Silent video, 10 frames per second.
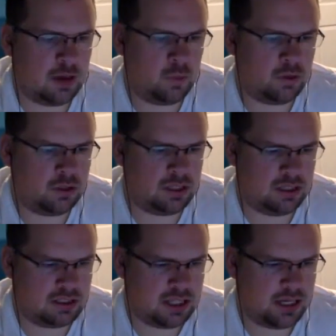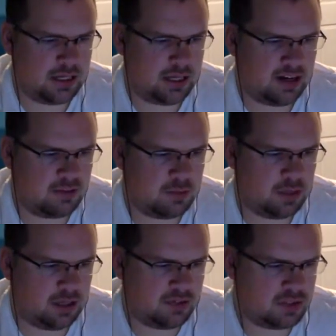will kick Zach out of
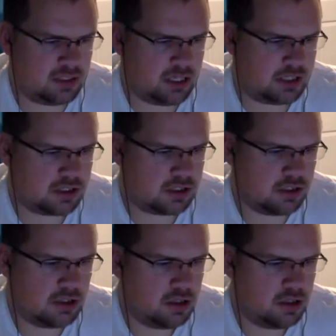playoff contention,